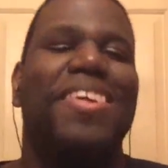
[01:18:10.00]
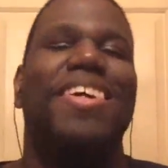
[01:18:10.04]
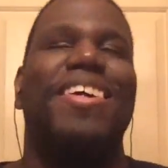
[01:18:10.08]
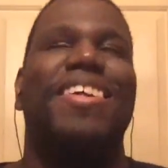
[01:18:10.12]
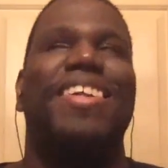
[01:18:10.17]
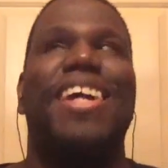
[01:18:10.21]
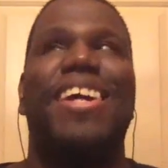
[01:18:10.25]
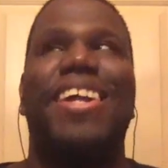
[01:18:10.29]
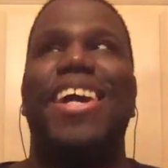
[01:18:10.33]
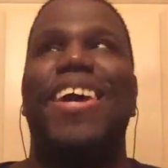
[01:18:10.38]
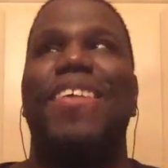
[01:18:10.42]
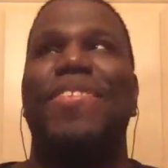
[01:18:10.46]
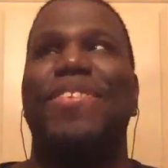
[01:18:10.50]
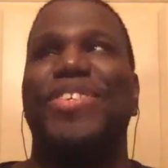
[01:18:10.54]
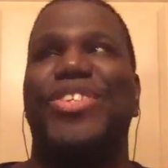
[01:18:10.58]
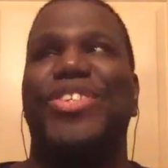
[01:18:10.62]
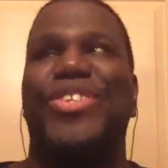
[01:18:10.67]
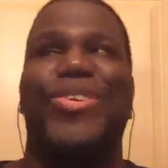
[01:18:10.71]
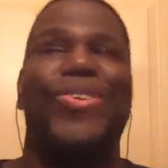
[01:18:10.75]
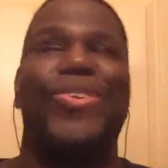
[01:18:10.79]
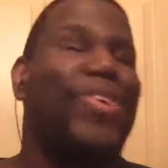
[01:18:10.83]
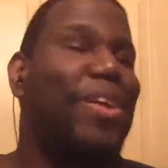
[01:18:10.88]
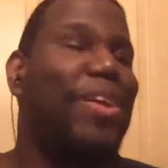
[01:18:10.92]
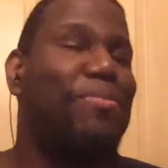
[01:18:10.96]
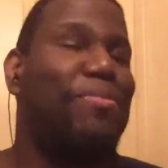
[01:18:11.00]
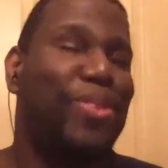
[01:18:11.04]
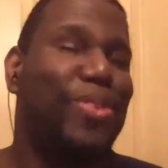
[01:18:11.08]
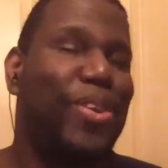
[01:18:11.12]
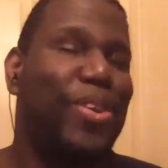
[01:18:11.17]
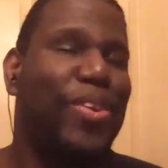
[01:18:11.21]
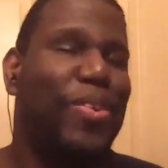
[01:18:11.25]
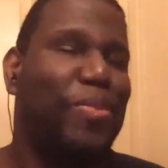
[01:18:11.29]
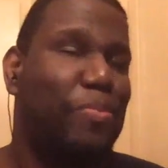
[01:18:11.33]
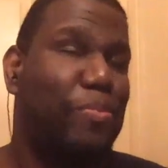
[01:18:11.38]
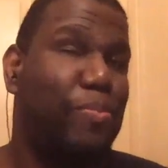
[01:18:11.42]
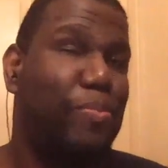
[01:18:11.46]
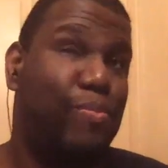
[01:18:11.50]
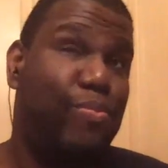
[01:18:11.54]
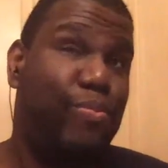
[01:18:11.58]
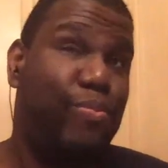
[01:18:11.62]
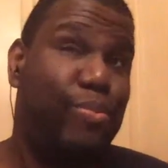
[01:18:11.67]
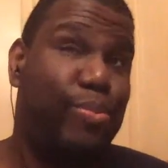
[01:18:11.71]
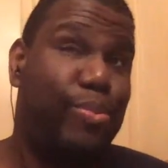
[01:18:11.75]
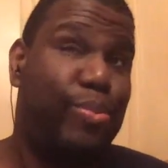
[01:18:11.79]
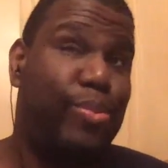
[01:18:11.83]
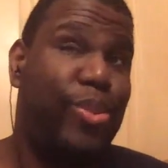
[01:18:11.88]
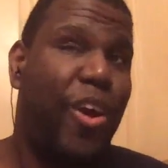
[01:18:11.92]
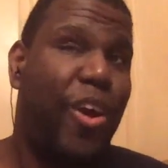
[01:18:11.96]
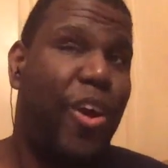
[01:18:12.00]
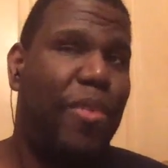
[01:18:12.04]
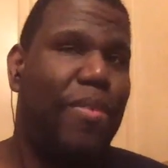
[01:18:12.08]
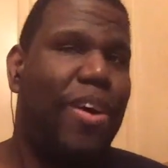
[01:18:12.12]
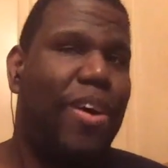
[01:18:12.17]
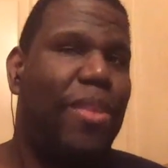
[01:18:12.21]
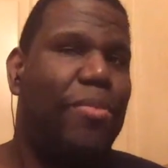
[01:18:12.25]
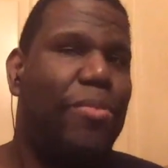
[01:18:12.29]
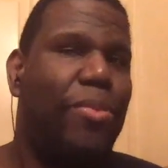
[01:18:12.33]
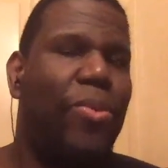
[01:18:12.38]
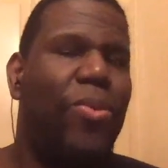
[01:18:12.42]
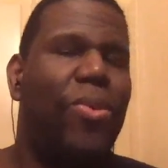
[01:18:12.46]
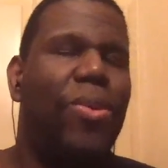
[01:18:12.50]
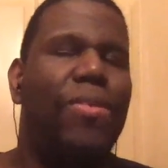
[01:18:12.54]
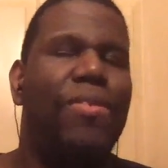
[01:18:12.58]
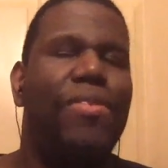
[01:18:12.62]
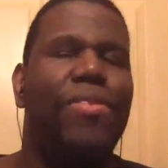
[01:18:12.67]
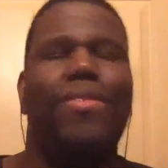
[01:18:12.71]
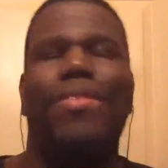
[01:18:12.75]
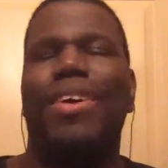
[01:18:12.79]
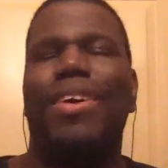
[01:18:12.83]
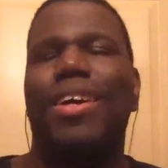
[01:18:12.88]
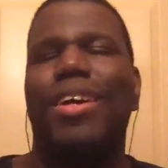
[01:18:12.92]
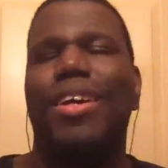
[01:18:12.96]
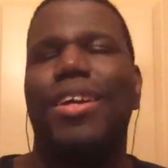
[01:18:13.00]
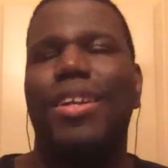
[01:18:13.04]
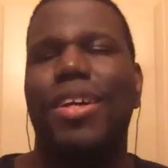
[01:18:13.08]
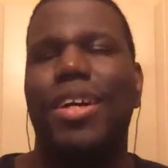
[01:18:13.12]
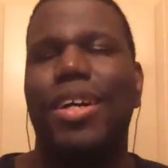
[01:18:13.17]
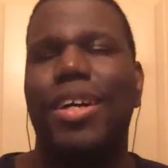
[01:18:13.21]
Now I have the show. I'm going to talk about more of them and